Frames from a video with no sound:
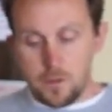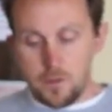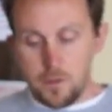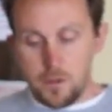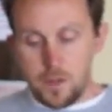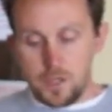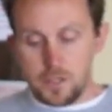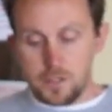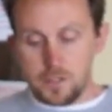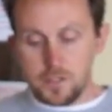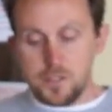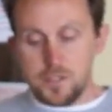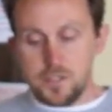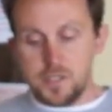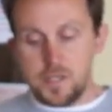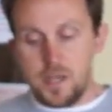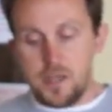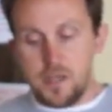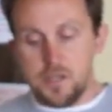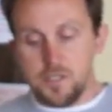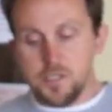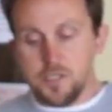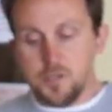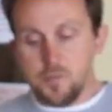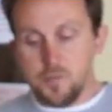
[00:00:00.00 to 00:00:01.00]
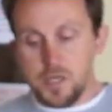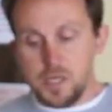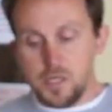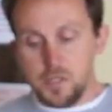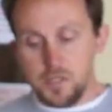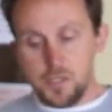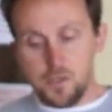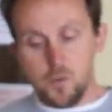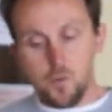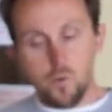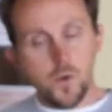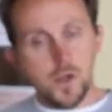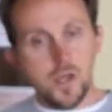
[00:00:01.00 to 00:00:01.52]
It tends to be a
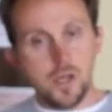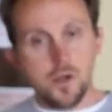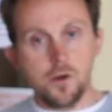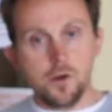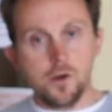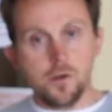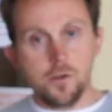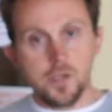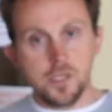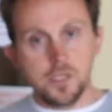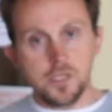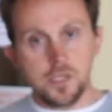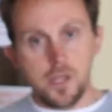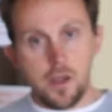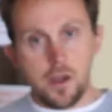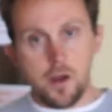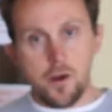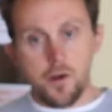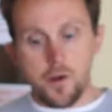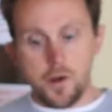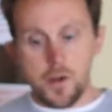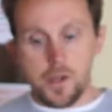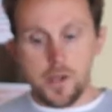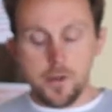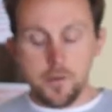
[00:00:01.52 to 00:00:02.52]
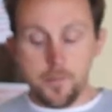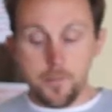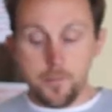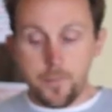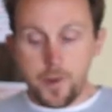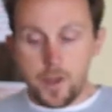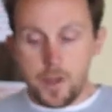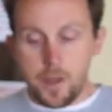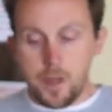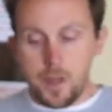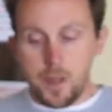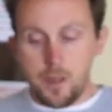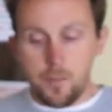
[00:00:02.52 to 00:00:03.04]
little weaker in this area,
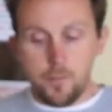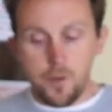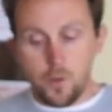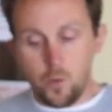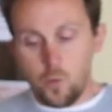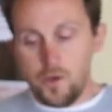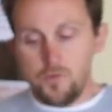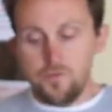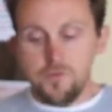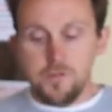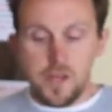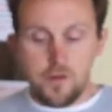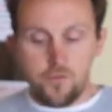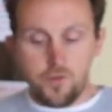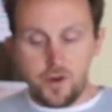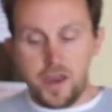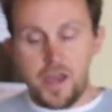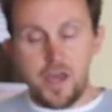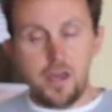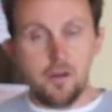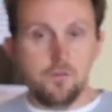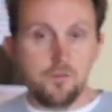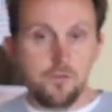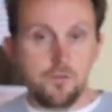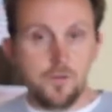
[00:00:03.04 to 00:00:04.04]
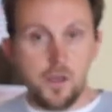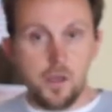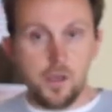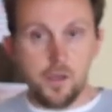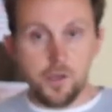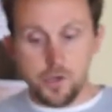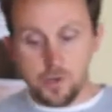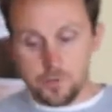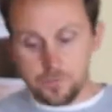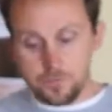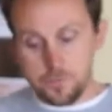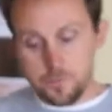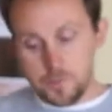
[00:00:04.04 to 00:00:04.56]
but we've never had a
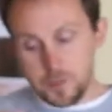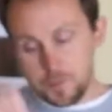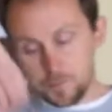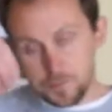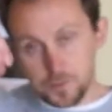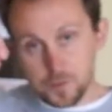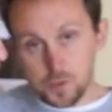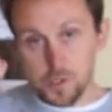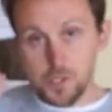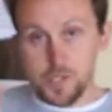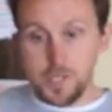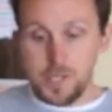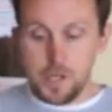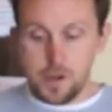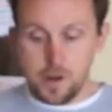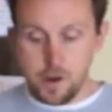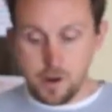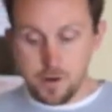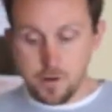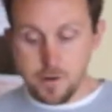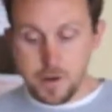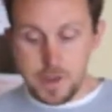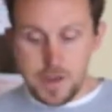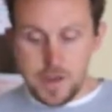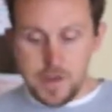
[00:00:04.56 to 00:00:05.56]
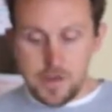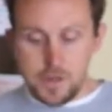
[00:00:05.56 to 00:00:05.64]
failure from the pulling here.